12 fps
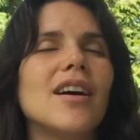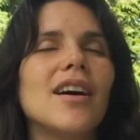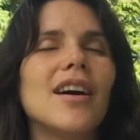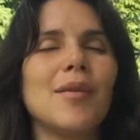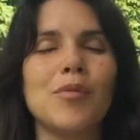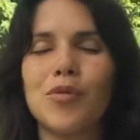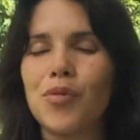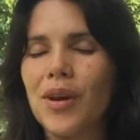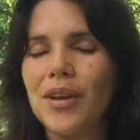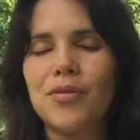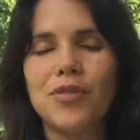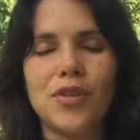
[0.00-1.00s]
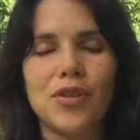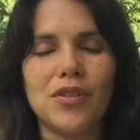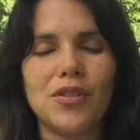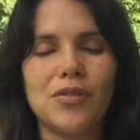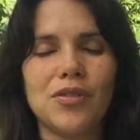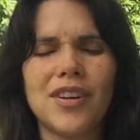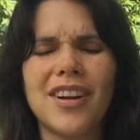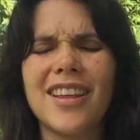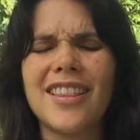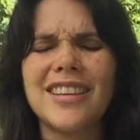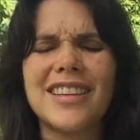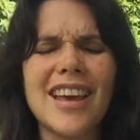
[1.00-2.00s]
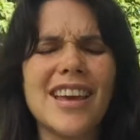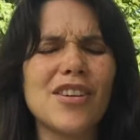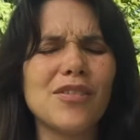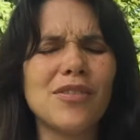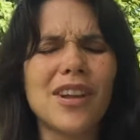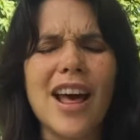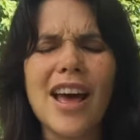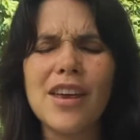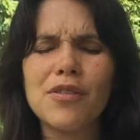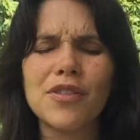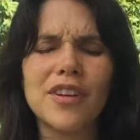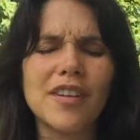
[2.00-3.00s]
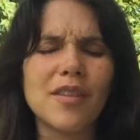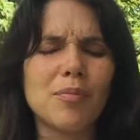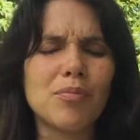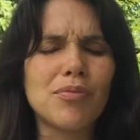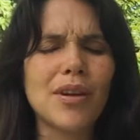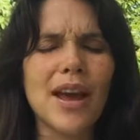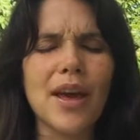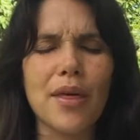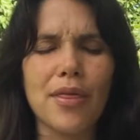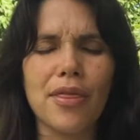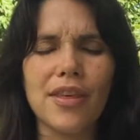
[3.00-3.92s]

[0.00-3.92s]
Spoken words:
I'm grateful for another day of life, another breath,